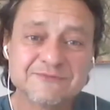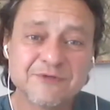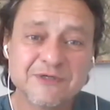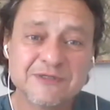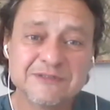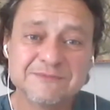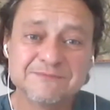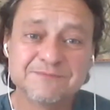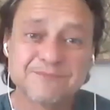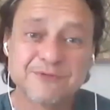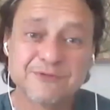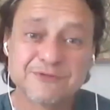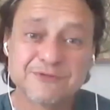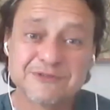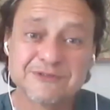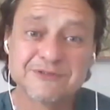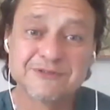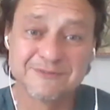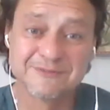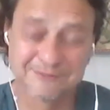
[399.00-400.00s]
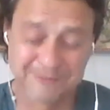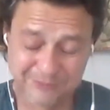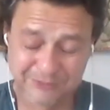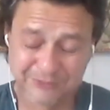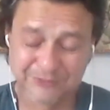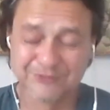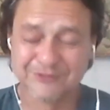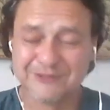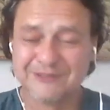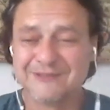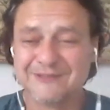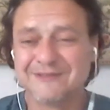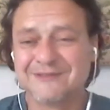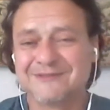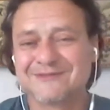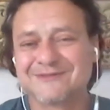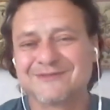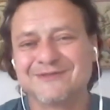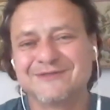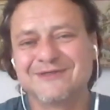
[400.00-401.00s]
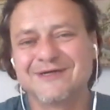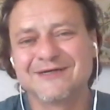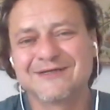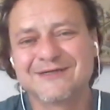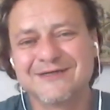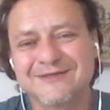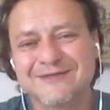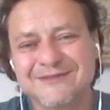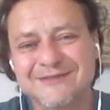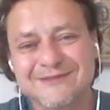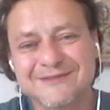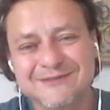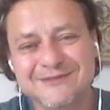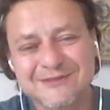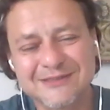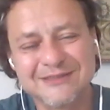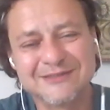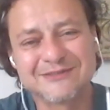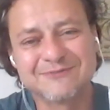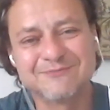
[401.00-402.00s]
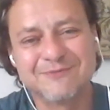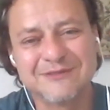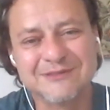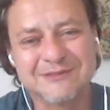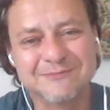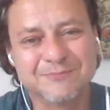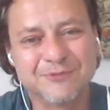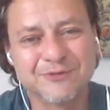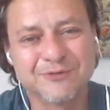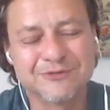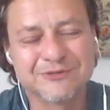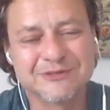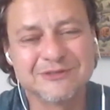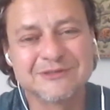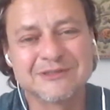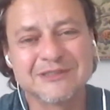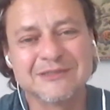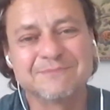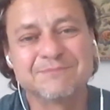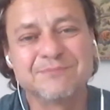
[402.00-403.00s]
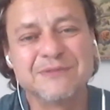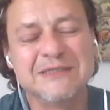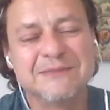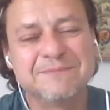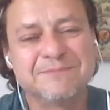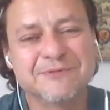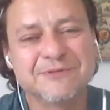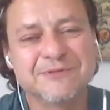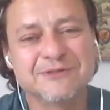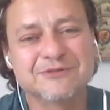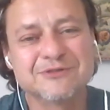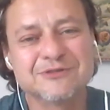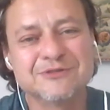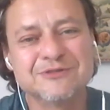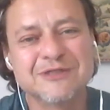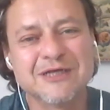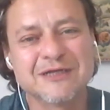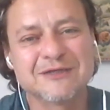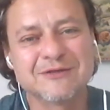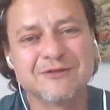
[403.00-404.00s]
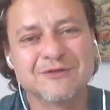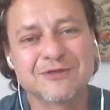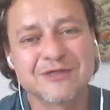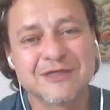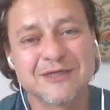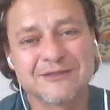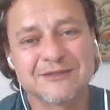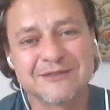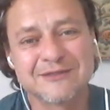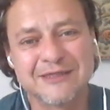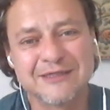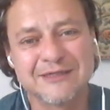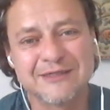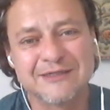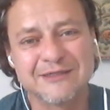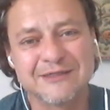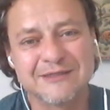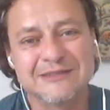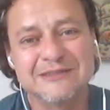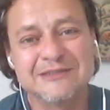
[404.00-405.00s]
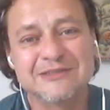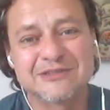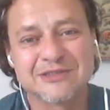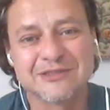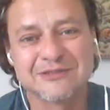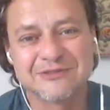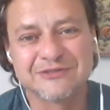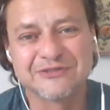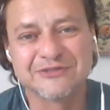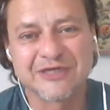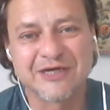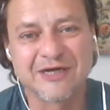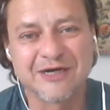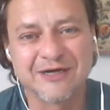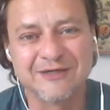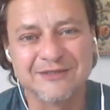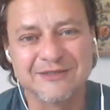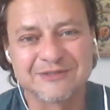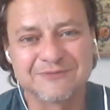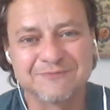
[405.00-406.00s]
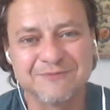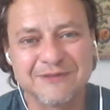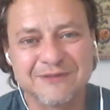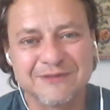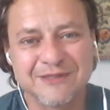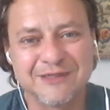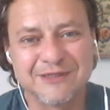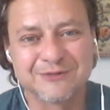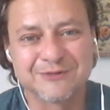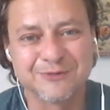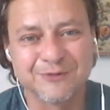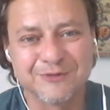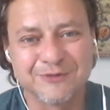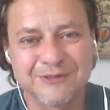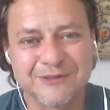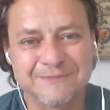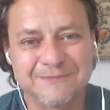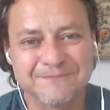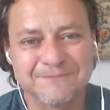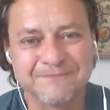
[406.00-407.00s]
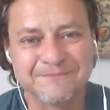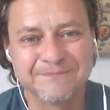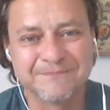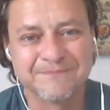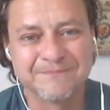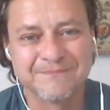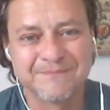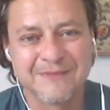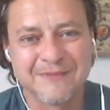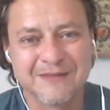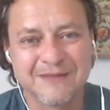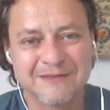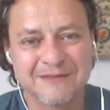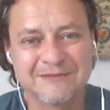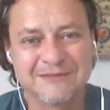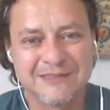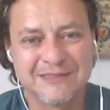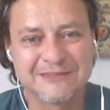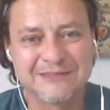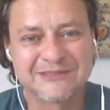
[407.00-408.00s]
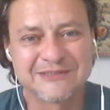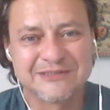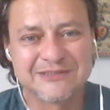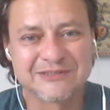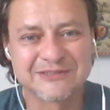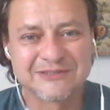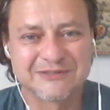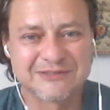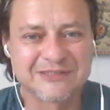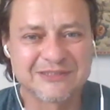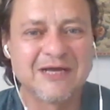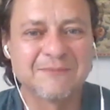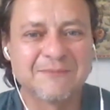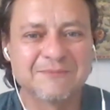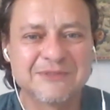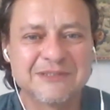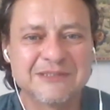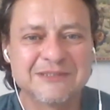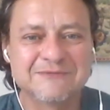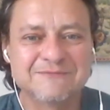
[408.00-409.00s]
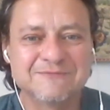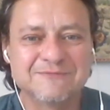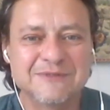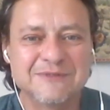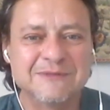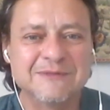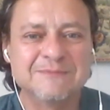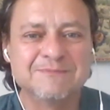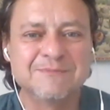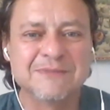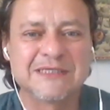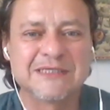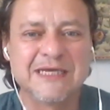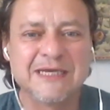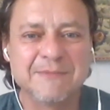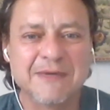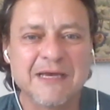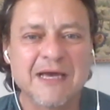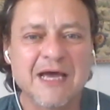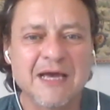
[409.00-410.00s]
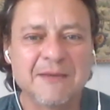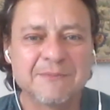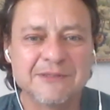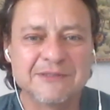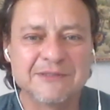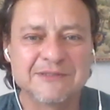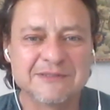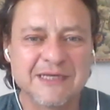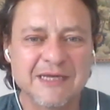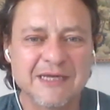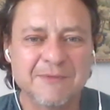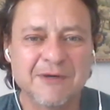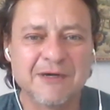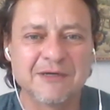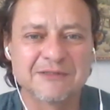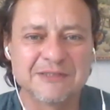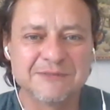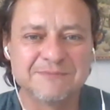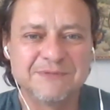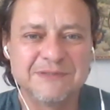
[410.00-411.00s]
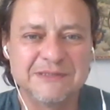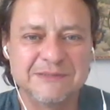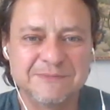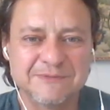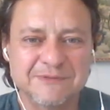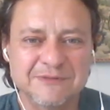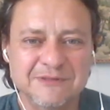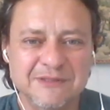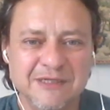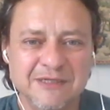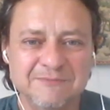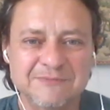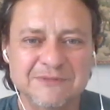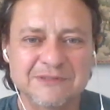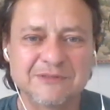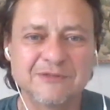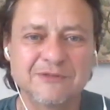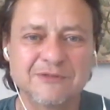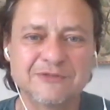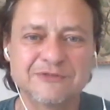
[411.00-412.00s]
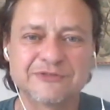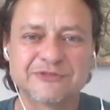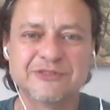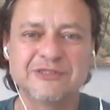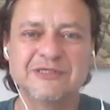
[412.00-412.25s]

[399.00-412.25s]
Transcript: one important, sorry, I cut it. That's one important thing. People do not look at their each other's eyes when they're talking. This is something, it became a habit among the people now because